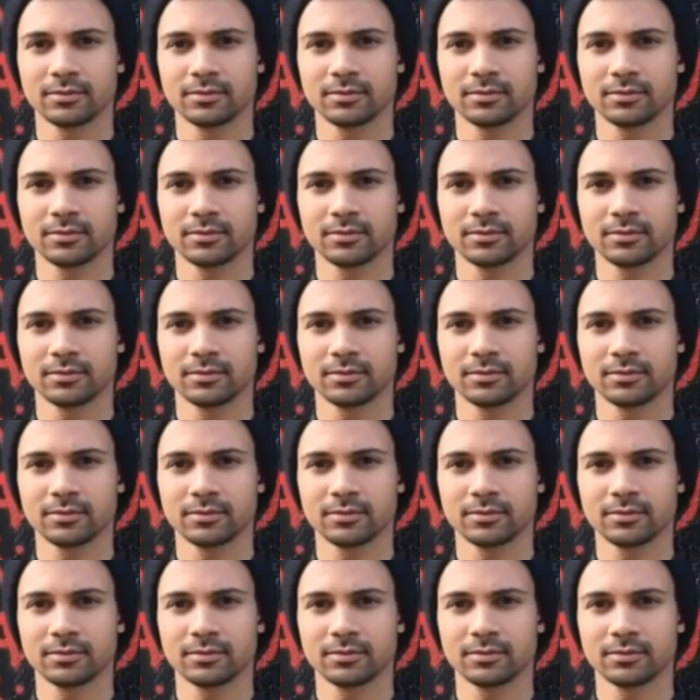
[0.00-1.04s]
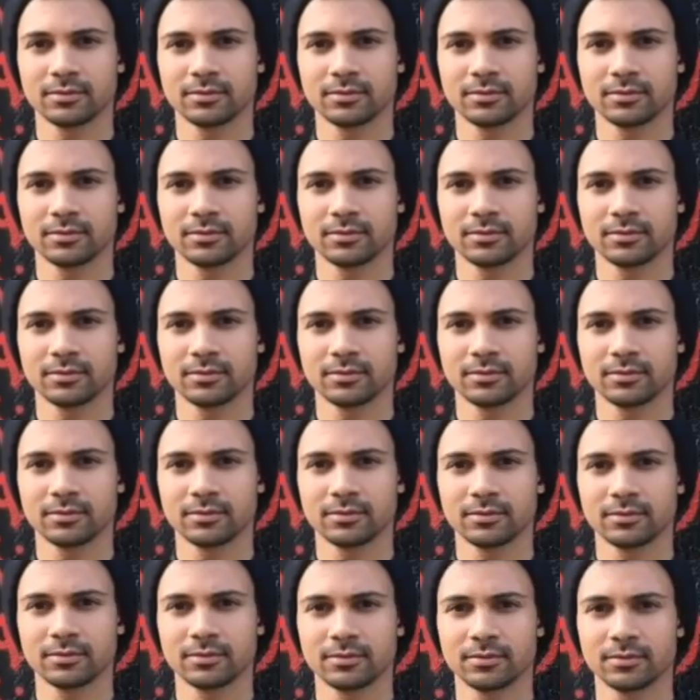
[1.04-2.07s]

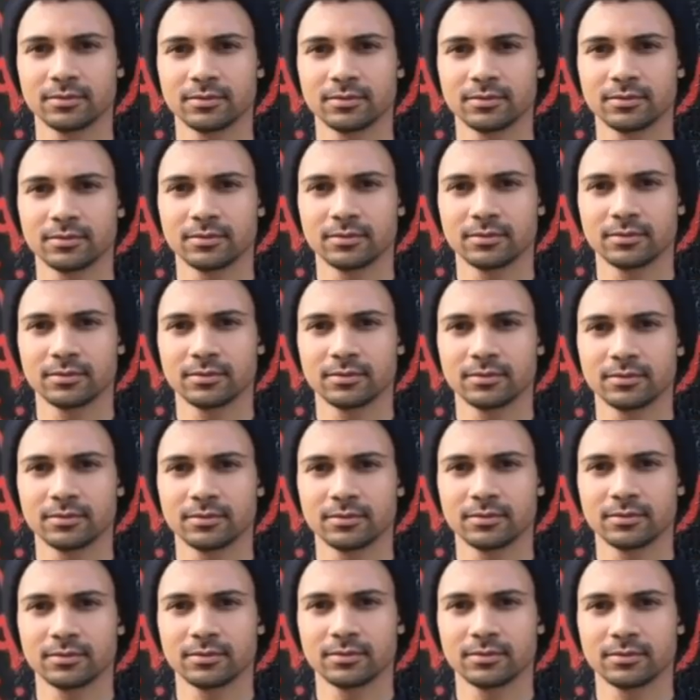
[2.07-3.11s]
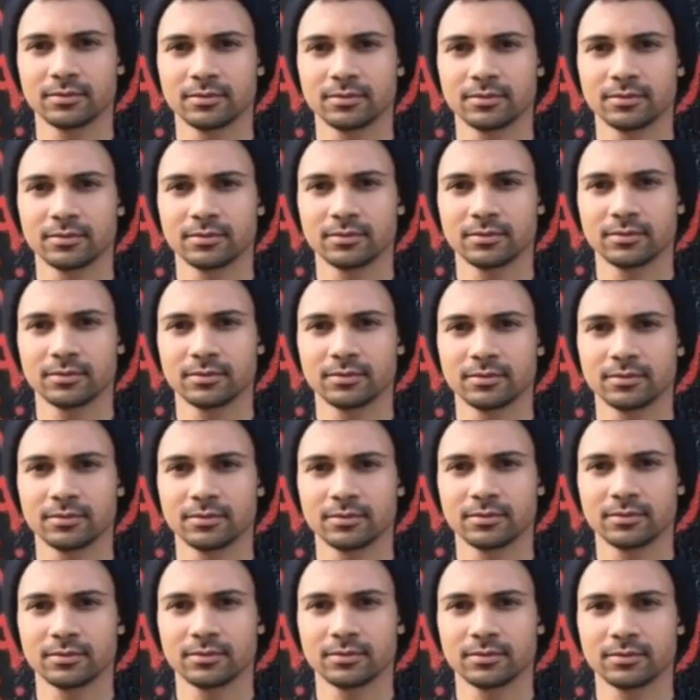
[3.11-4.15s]

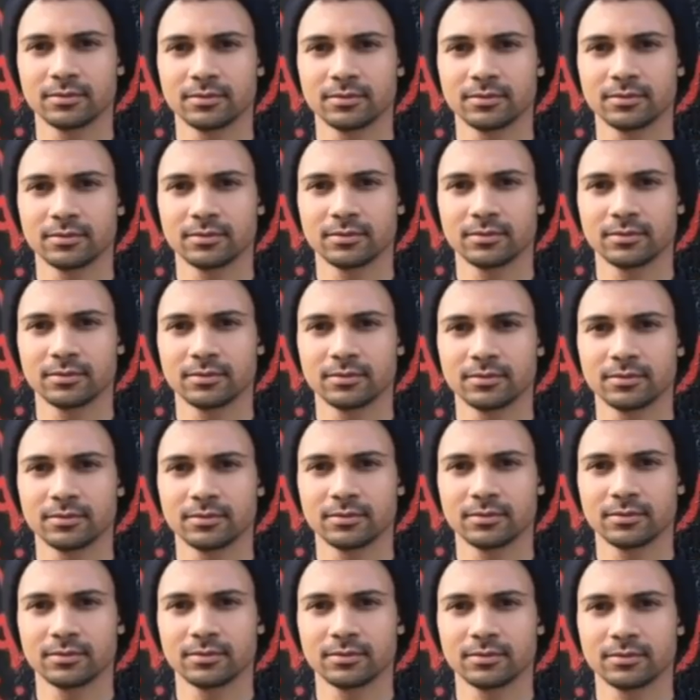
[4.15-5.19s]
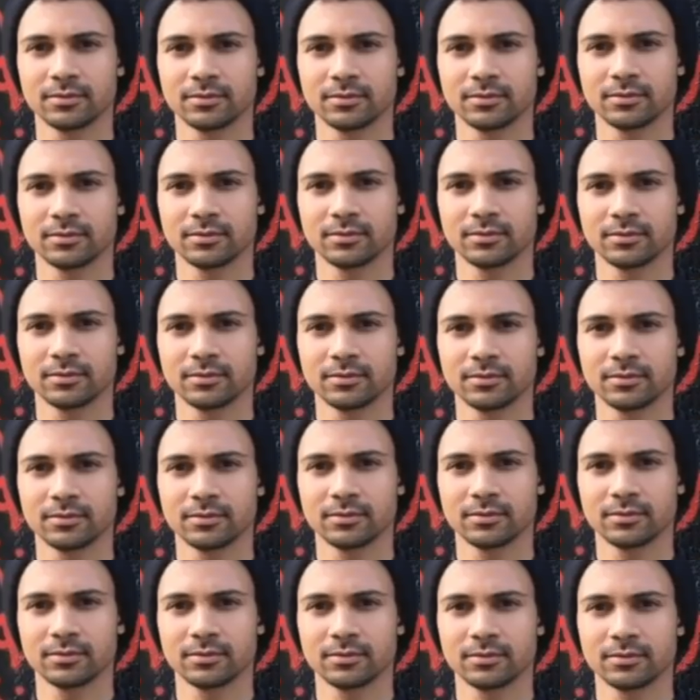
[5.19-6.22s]

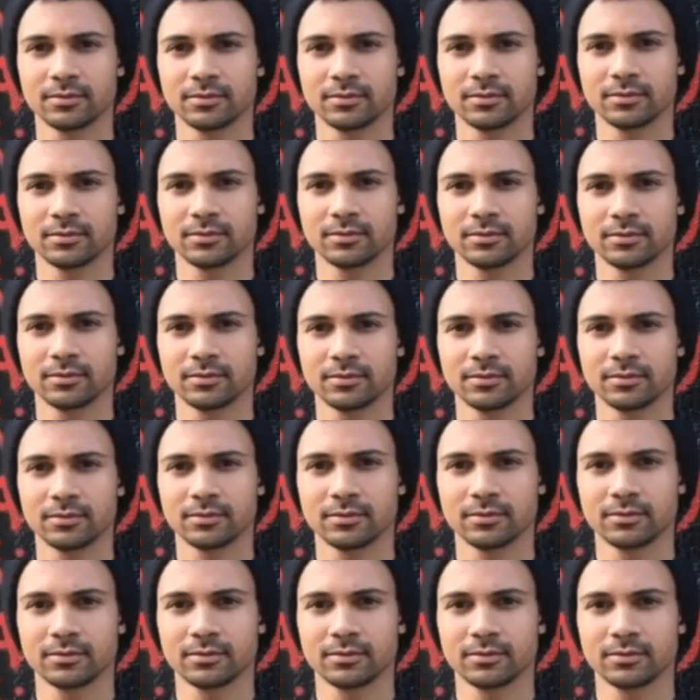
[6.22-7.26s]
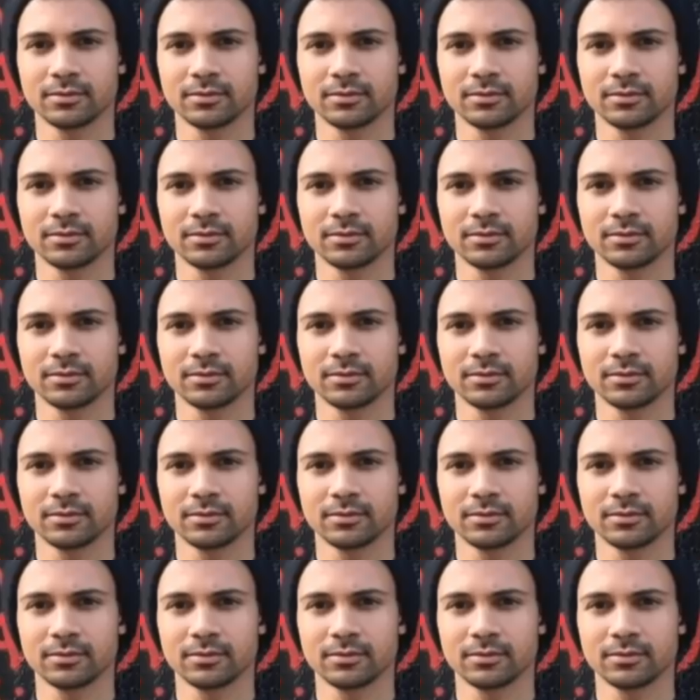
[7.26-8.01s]
(not speaking)